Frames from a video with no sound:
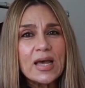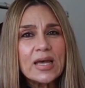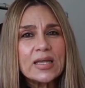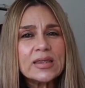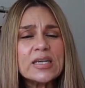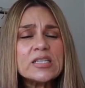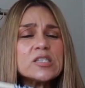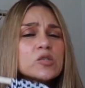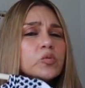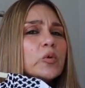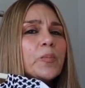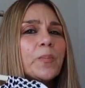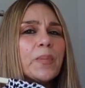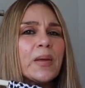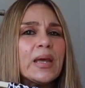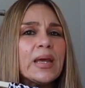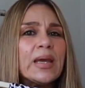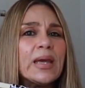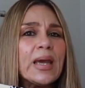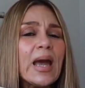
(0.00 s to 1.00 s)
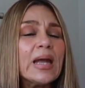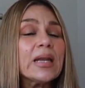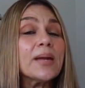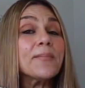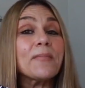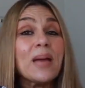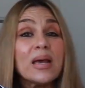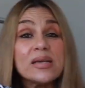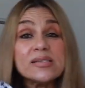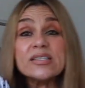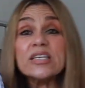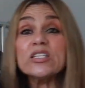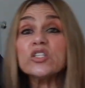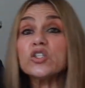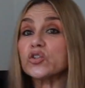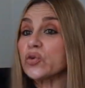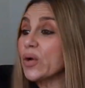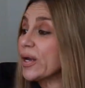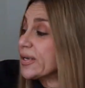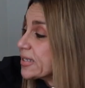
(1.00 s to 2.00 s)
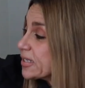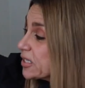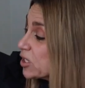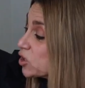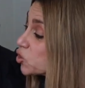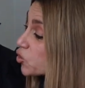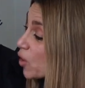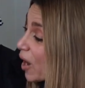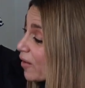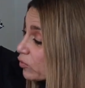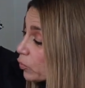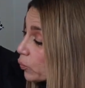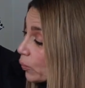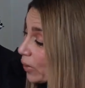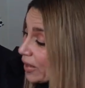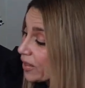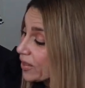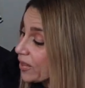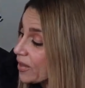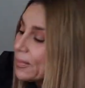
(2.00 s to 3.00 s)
This would be an amazing dress to travel with